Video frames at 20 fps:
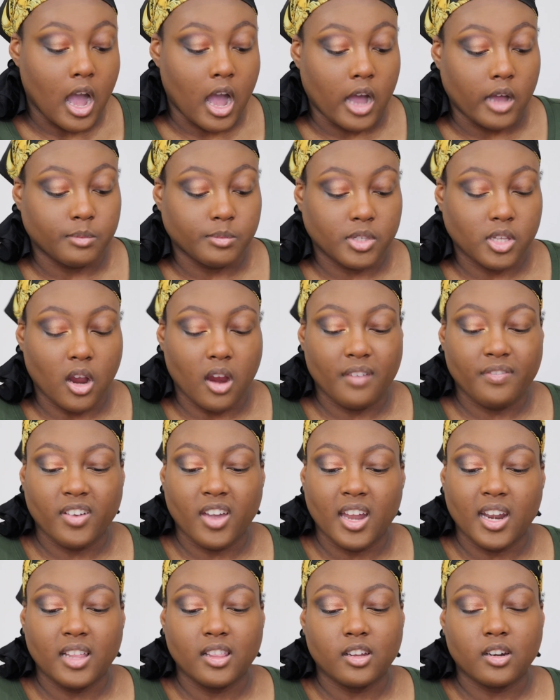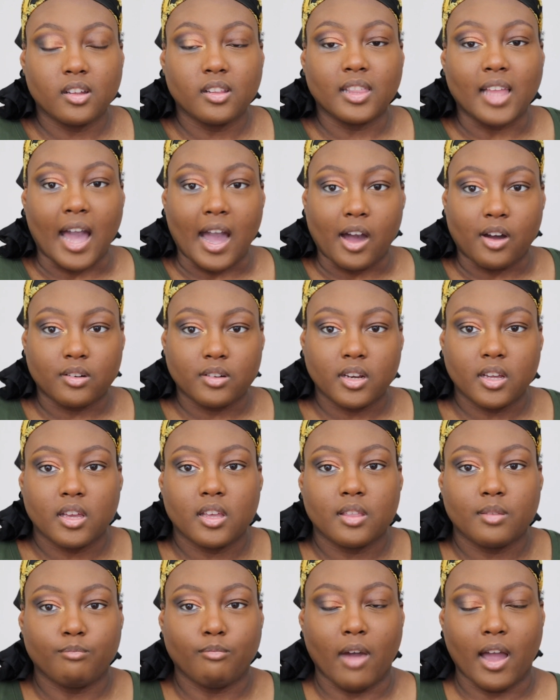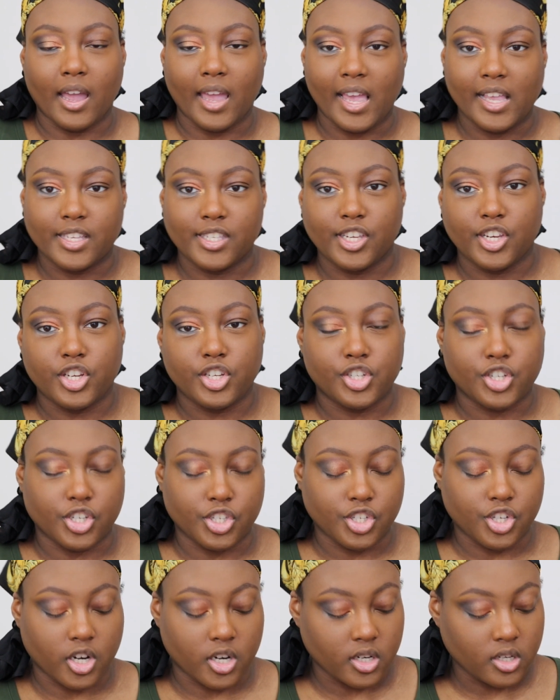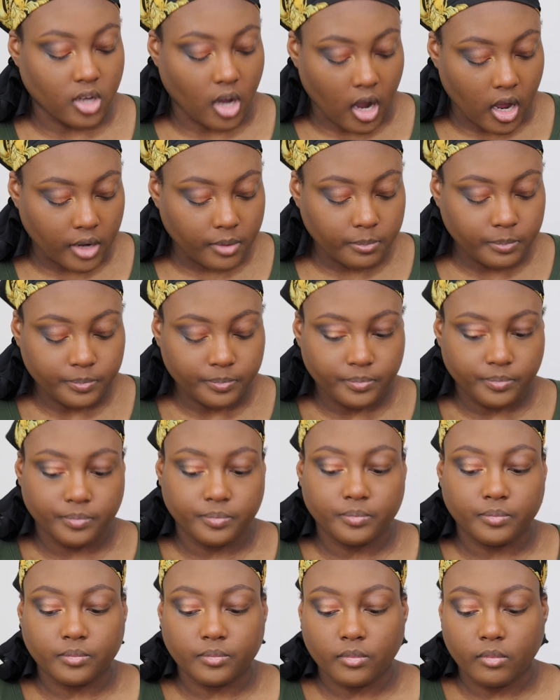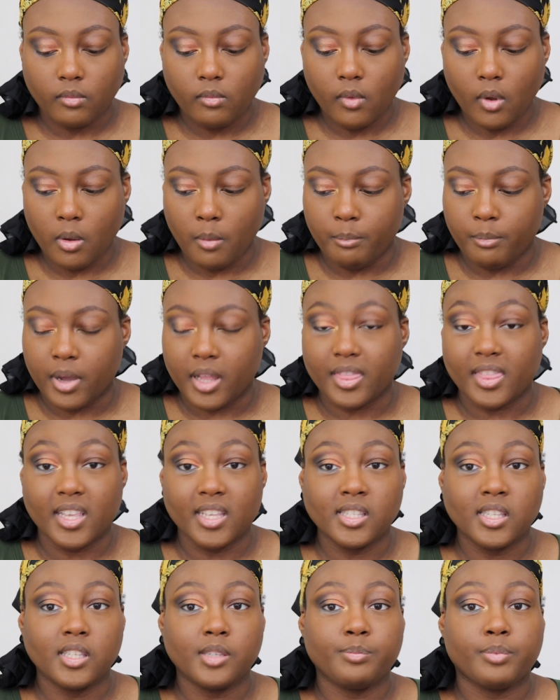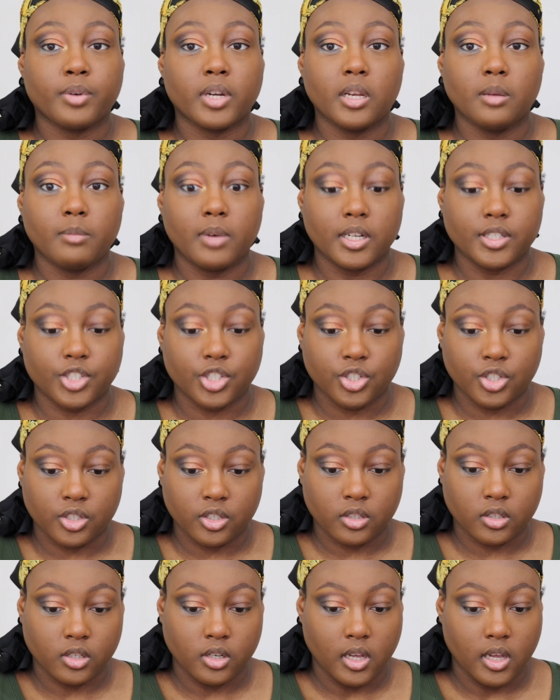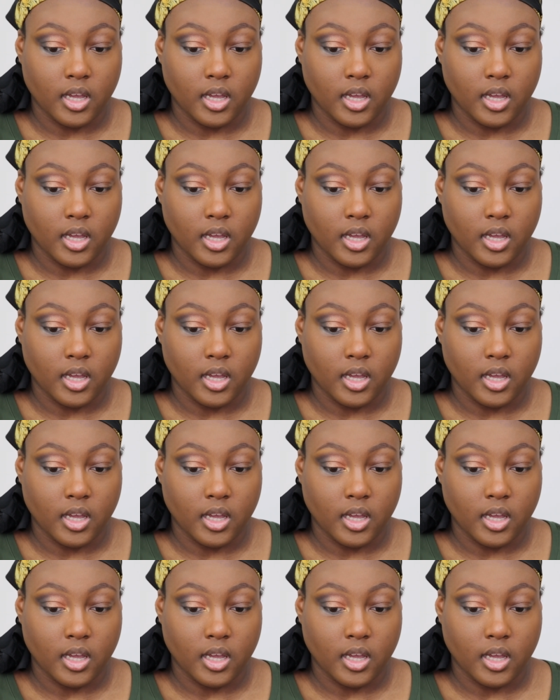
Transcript: Sorry if I got a little loud. My AC just turned on. But this is pretty much